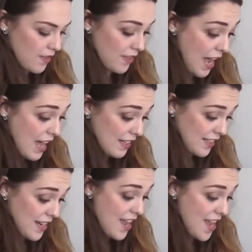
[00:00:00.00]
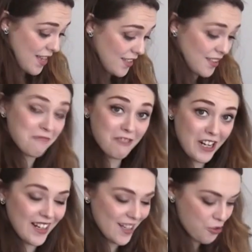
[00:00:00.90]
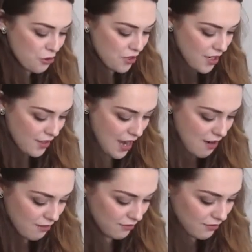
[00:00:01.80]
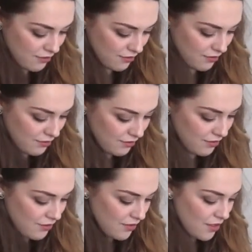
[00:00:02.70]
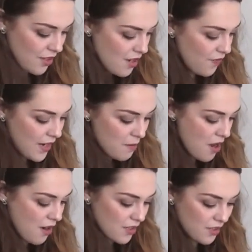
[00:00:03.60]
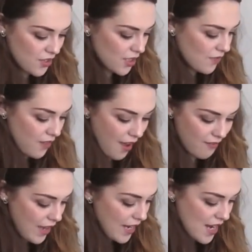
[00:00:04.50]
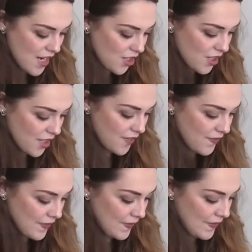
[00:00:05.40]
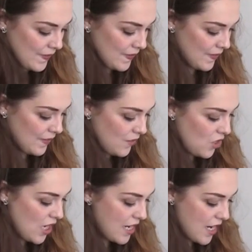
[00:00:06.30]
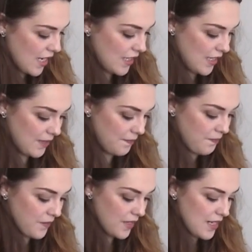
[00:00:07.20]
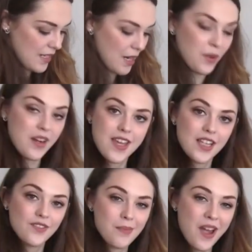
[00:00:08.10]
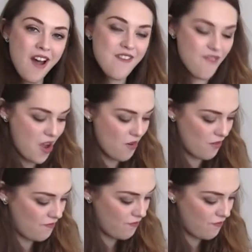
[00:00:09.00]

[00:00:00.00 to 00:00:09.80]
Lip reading: That is really sorting that out. Those finger marks have just like vanished. Genius. I need to get one of these for my iPhone.